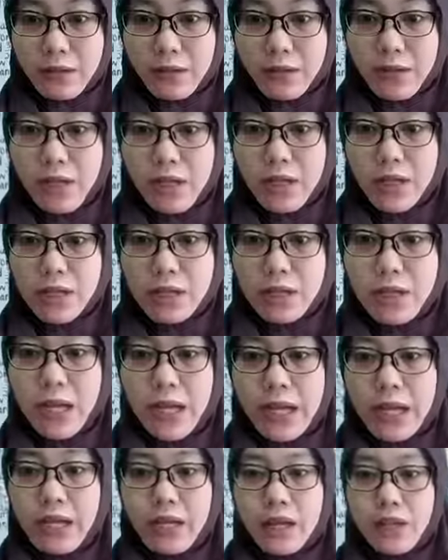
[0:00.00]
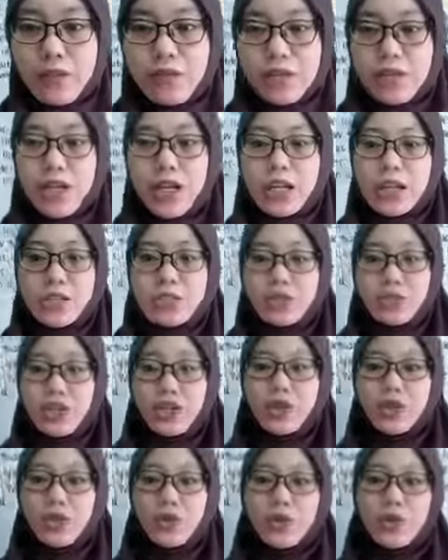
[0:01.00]
Okay, so like, love, share this
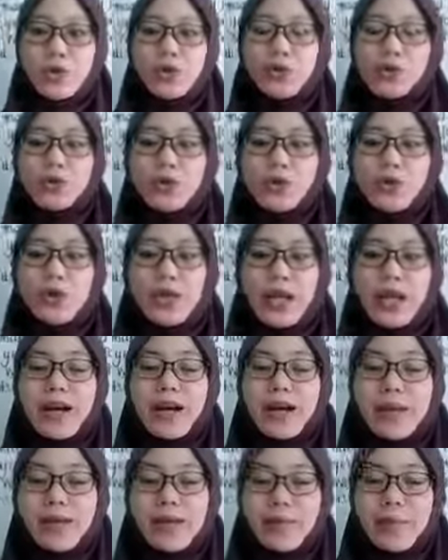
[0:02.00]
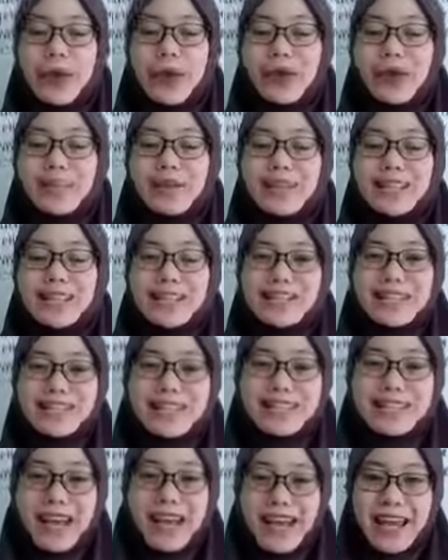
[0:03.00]
video so that other
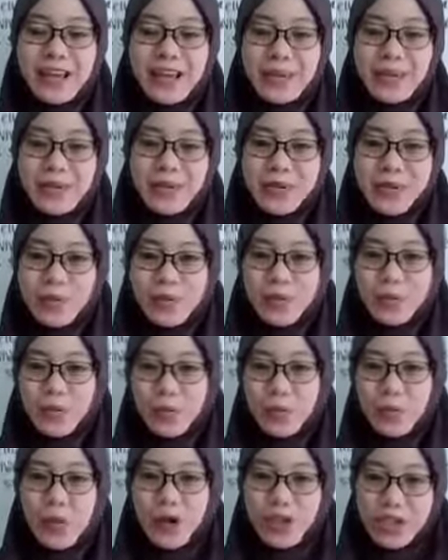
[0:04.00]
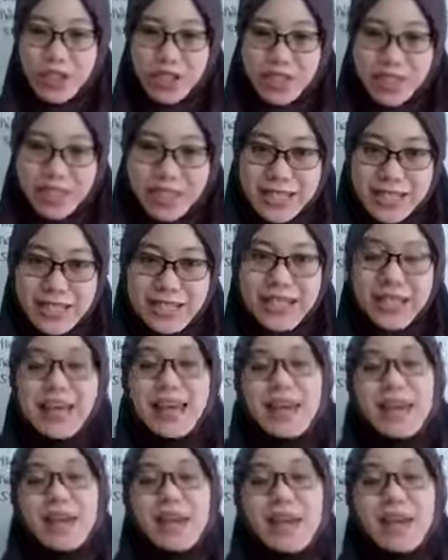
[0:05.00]
parents can also watch this
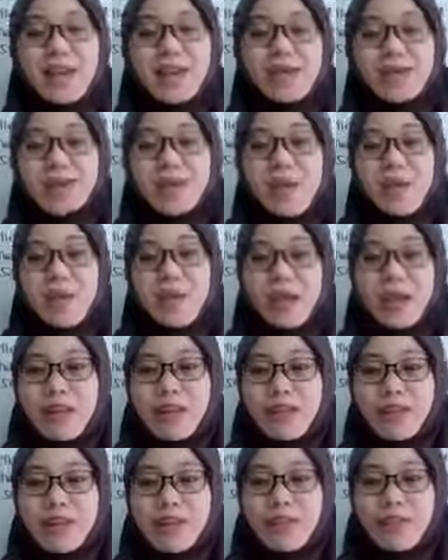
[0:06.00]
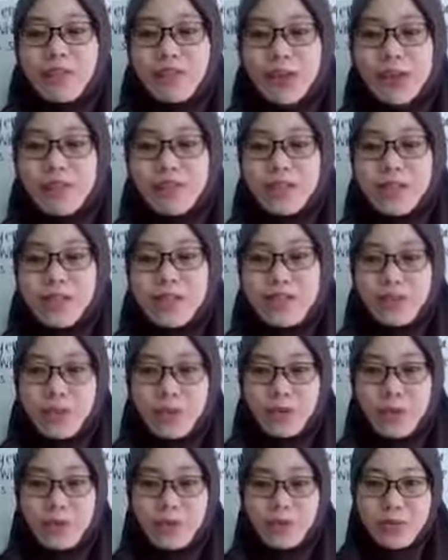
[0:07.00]
and also can benefit from this
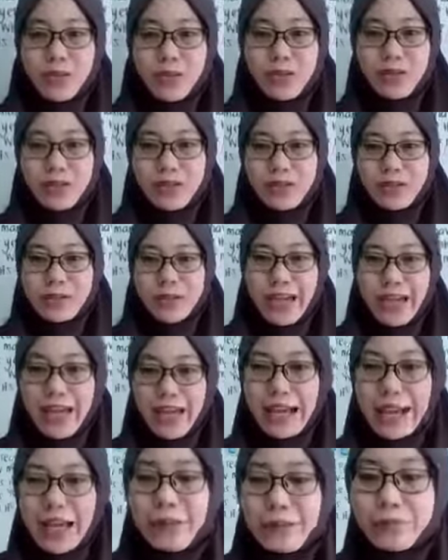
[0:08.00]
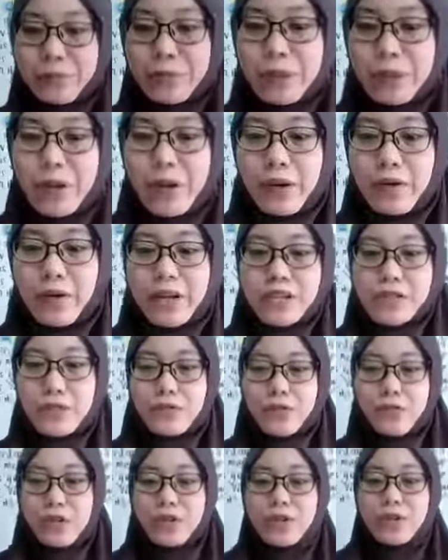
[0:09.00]
video as well. Okay, alright, so
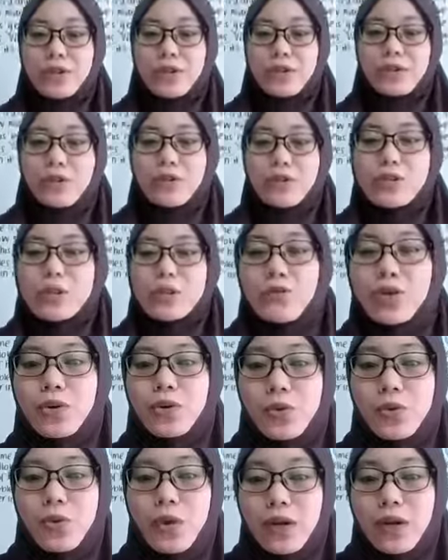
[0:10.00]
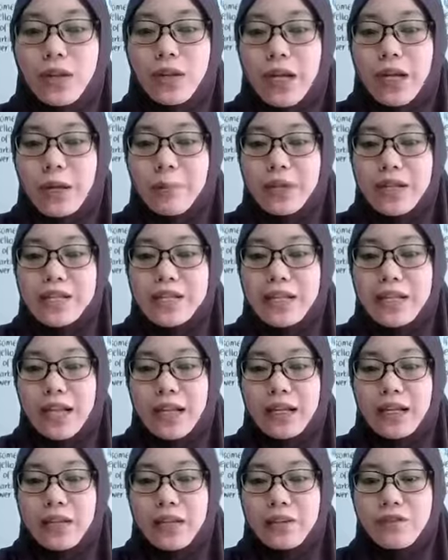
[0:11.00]
for those of you who are online, please
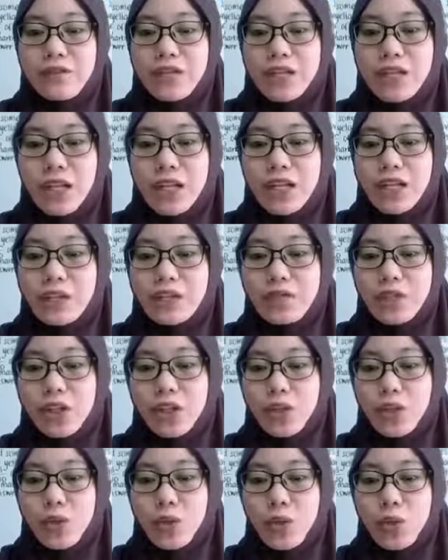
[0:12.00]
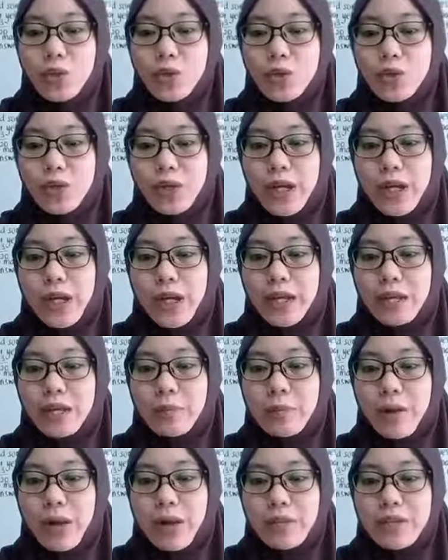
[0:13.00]
like, love, share this video so that other
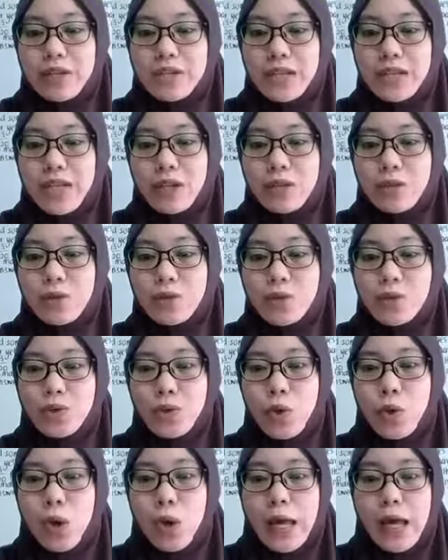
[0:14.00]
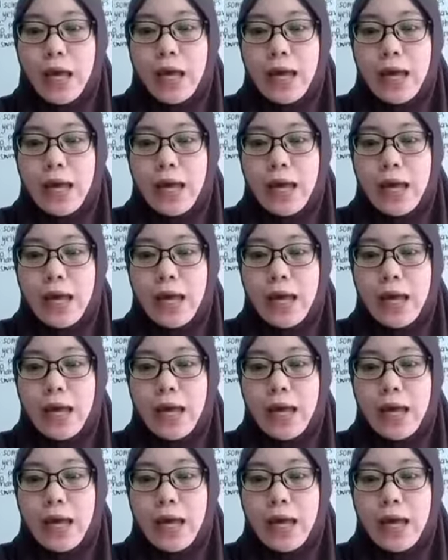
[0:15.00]
parents can also